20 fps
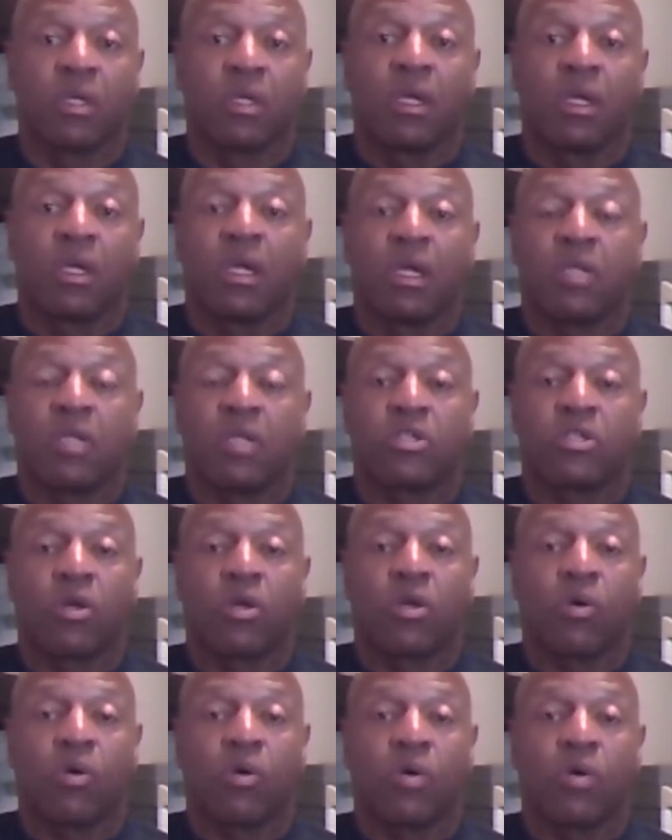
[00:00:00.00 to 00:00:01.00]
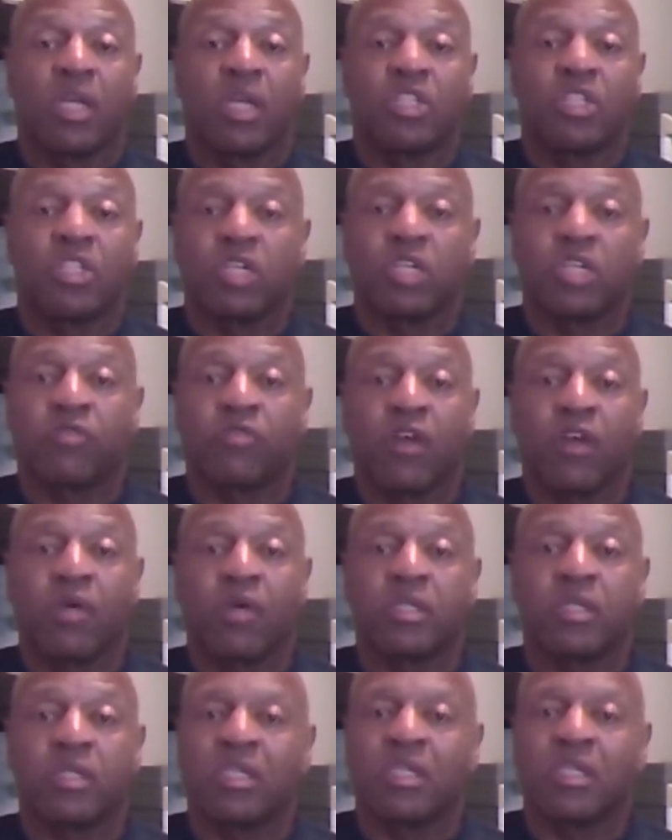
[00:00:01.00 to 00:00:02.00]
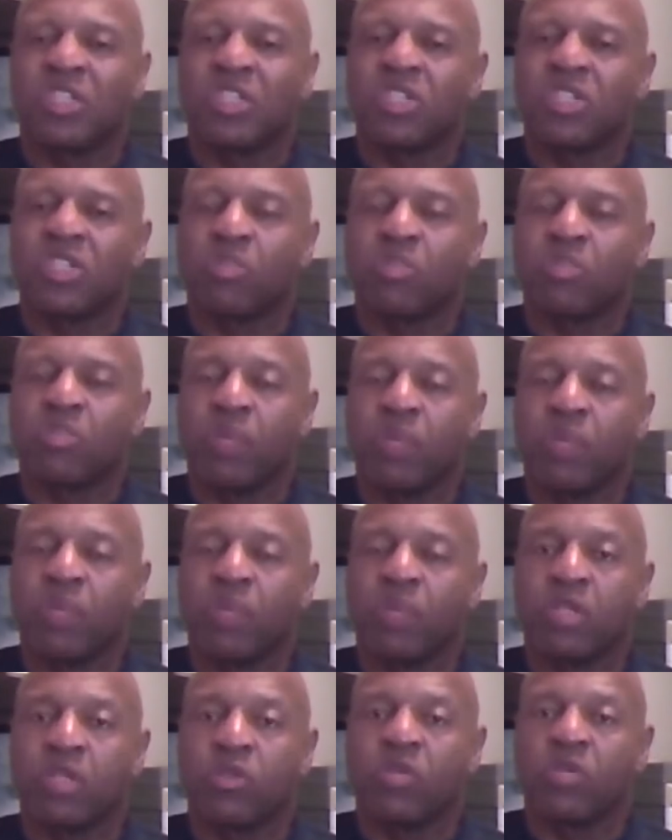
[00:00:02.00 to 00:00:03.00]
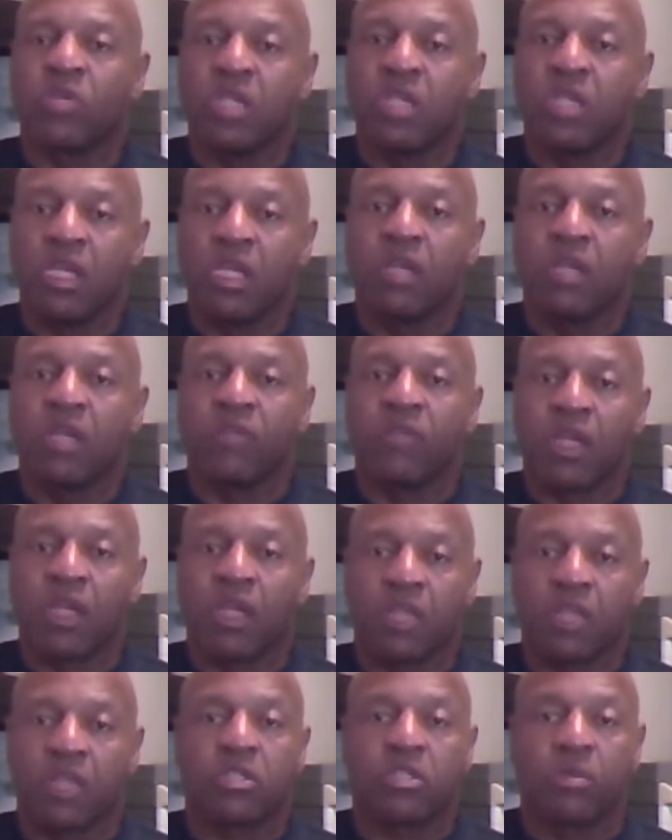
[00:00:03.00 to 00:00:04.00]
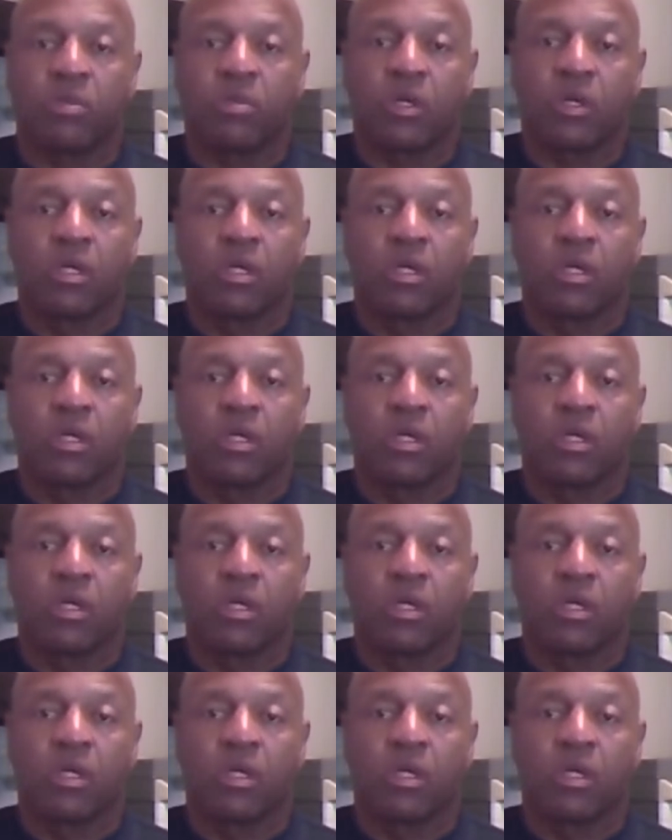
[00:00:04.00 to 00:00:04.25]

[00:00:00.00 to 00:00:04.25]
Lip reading: And so it just varies. It just depends on the need of the customer.